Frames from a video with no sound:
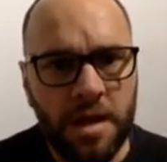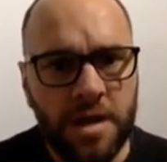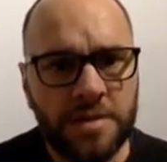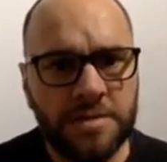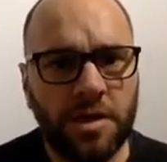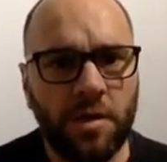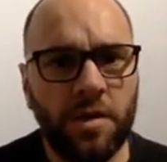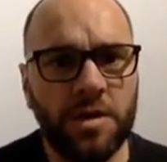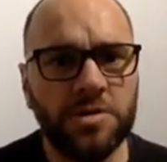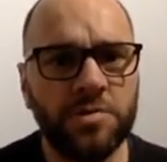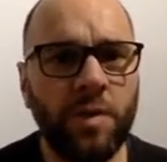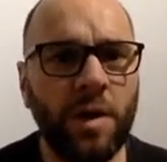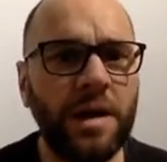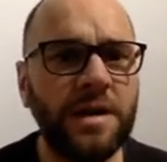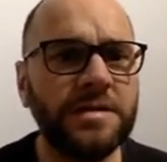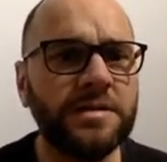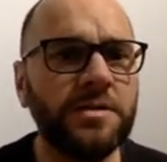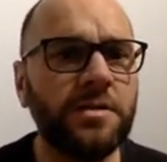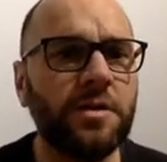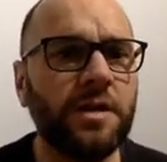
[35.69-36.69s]
So as well
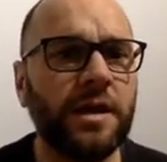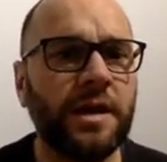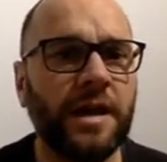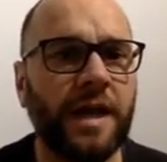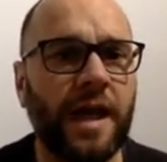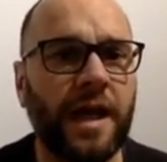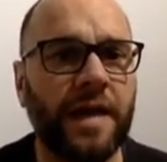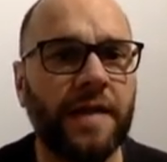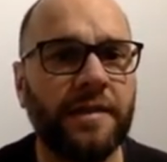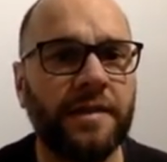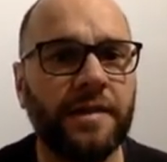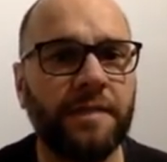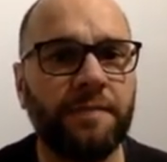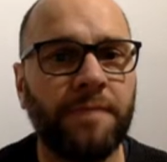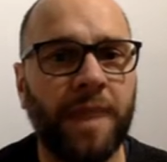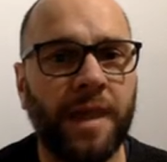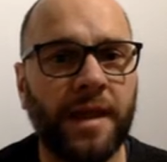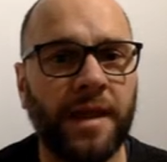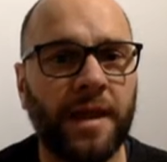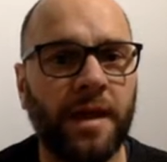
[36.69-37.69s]
as looking at the
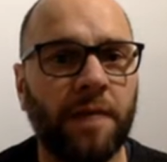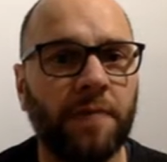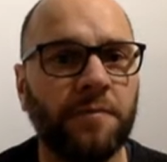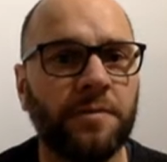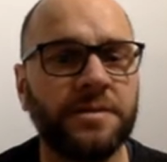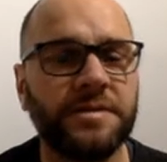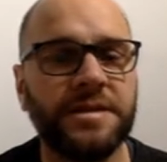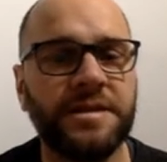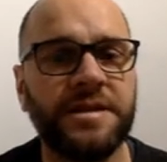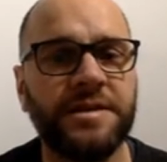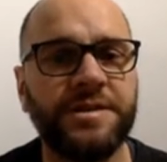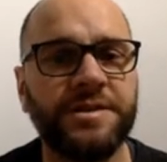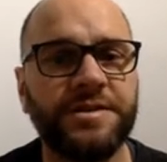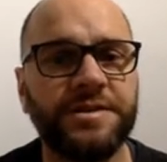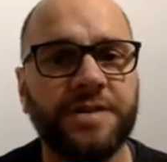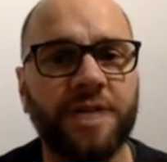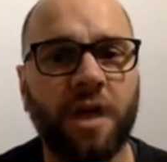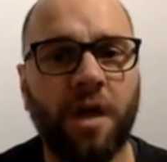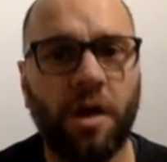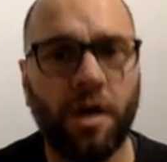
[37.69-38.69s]
backing up procedures
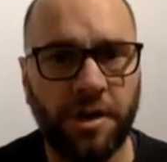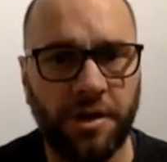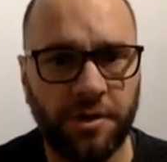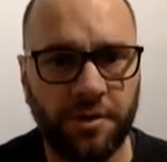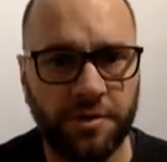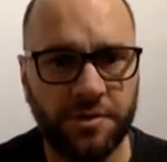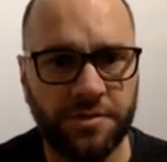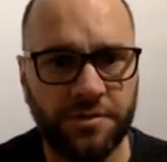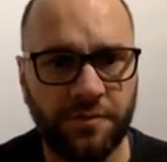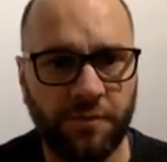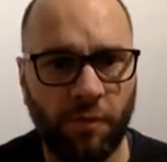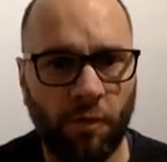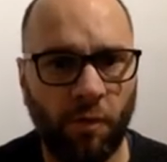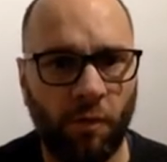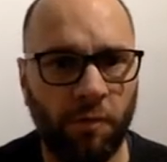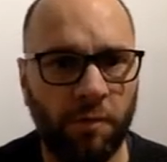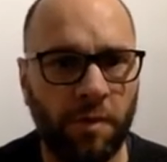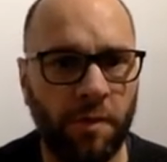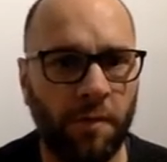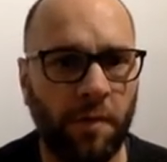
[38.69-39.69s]
that I use
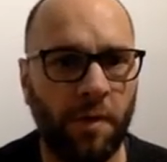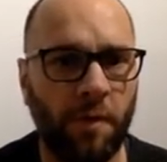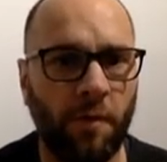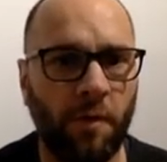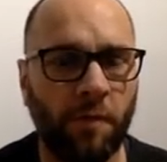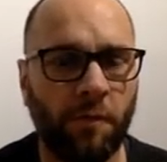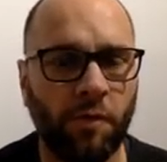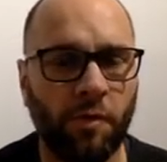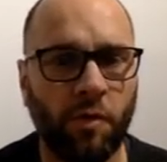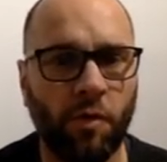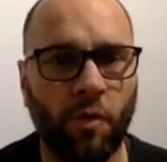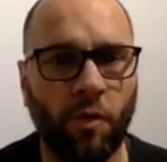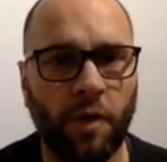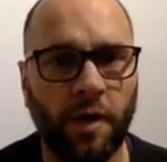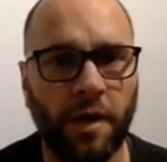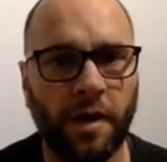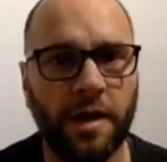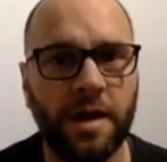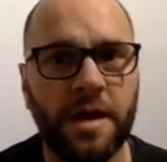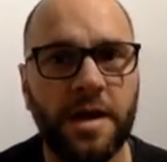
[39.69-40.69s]
for component 1
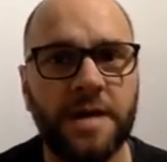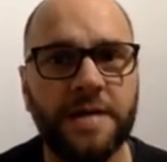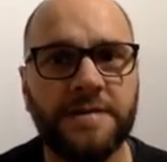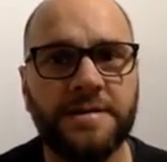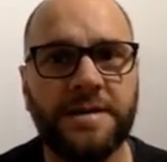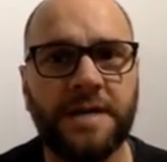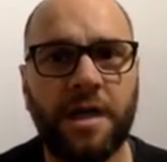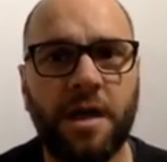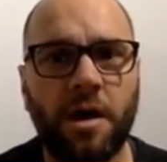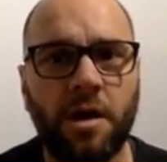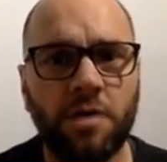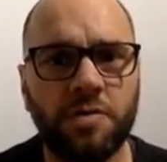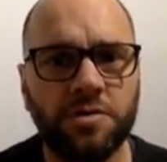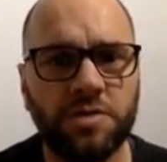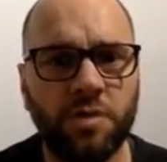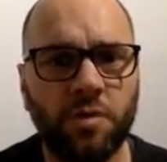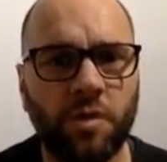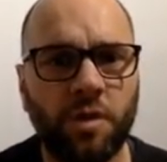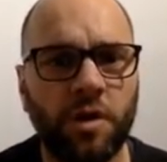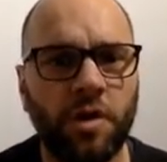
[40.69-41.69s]
recording, today I
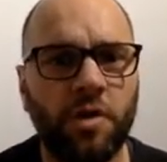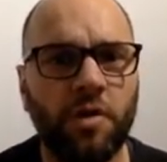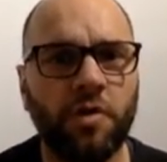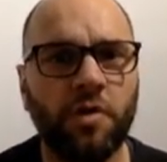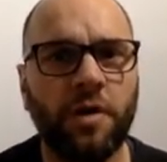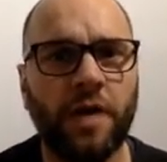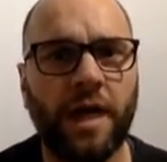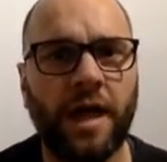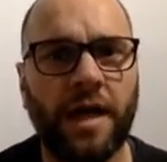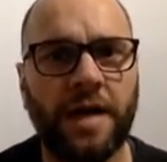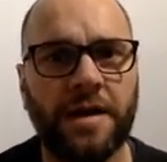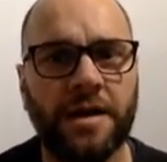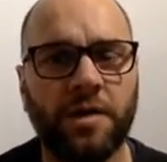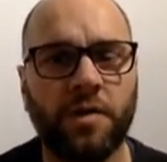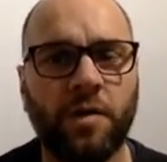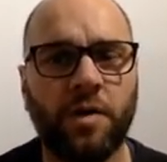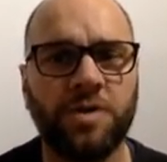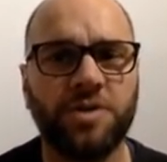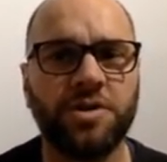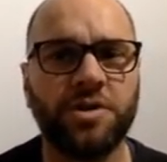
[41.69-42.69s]
also want to look at a
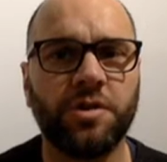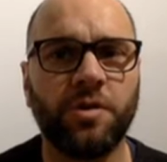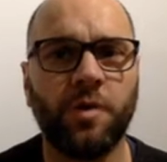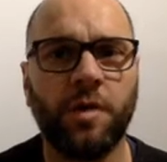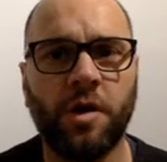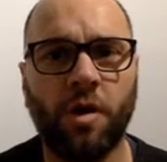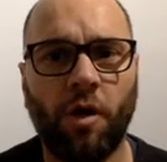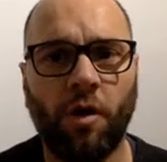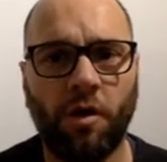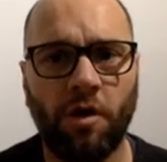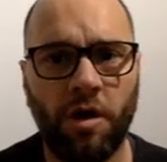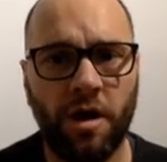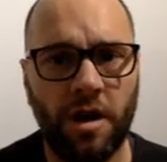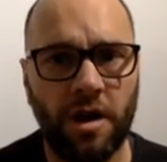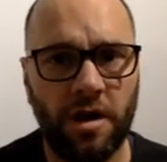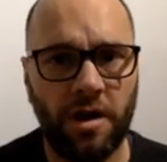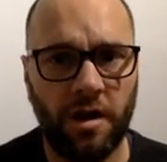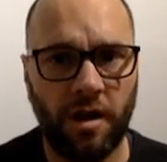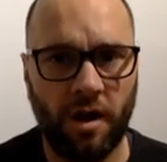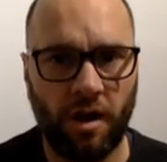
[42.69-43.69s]
question that we got
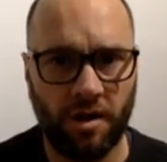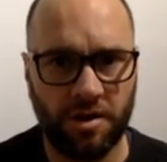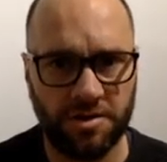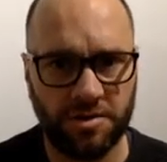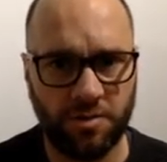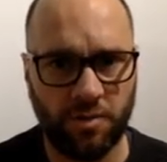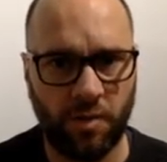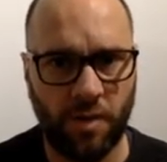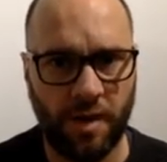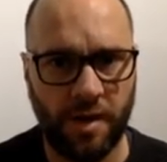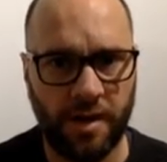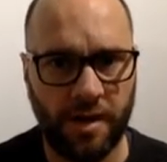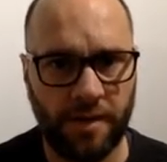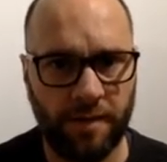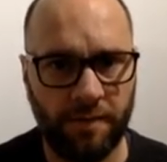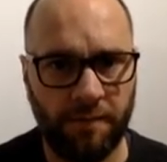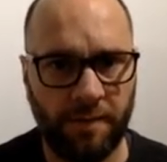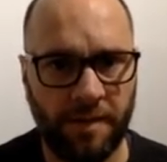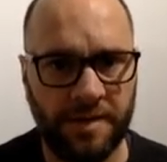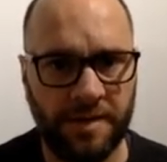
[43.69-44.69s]
last week
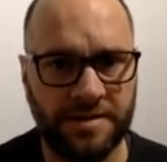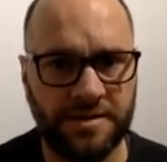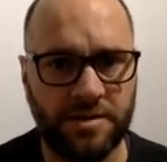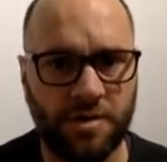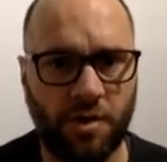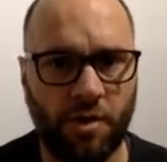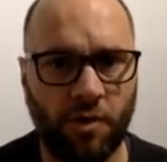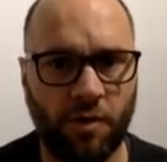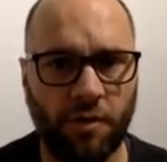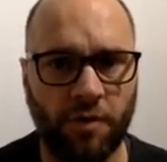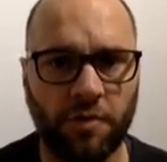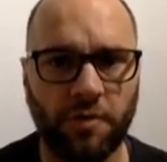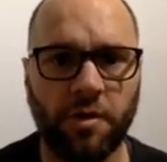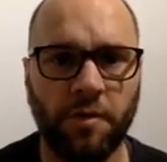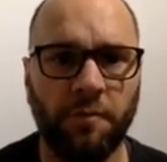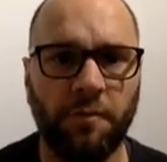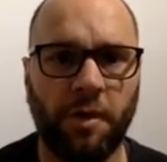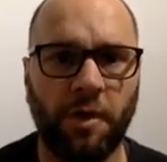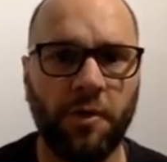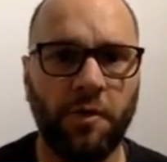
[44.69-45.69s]
based on
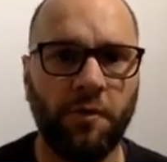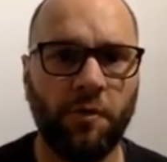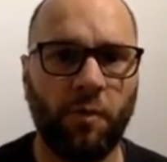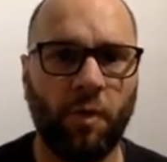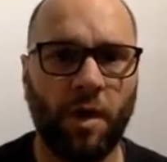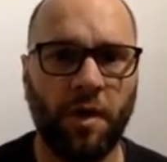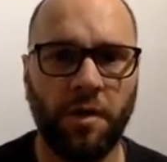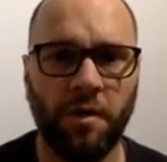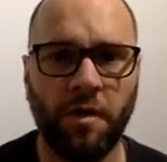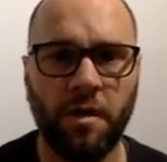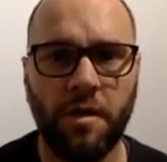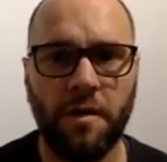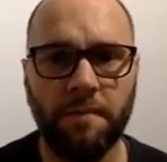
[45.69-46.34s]
component 1